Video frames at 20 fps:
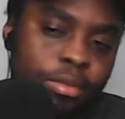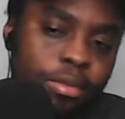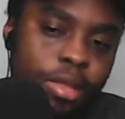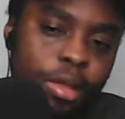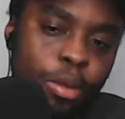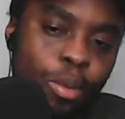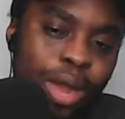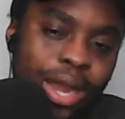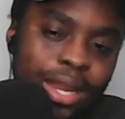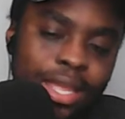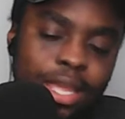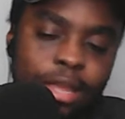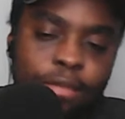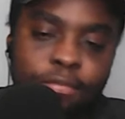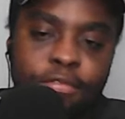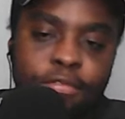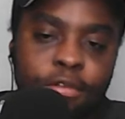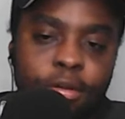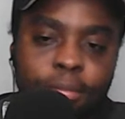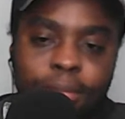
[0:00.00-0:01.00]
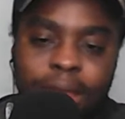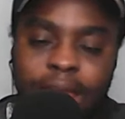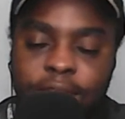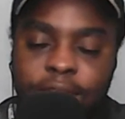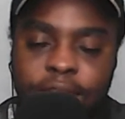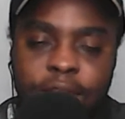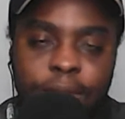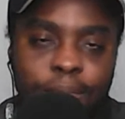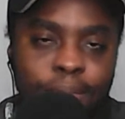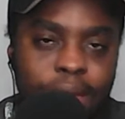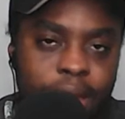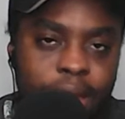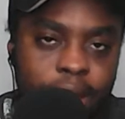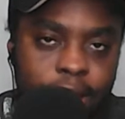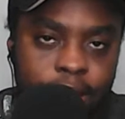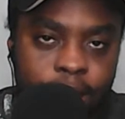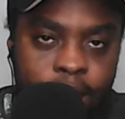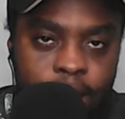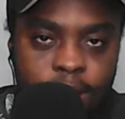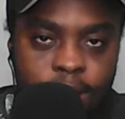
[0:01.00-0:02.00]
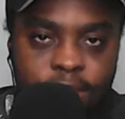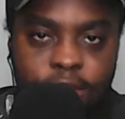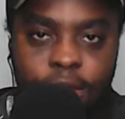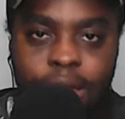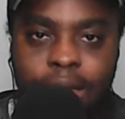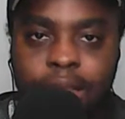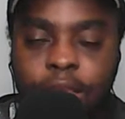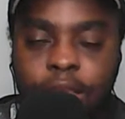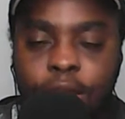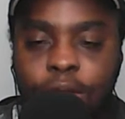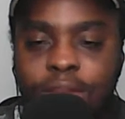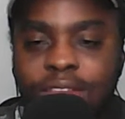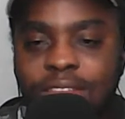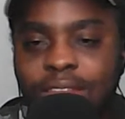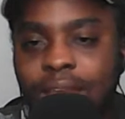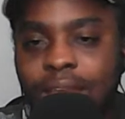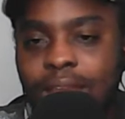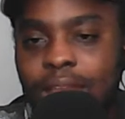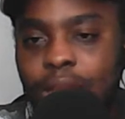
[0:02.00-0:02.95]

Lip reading: one came from Heaven playing Solanke onside,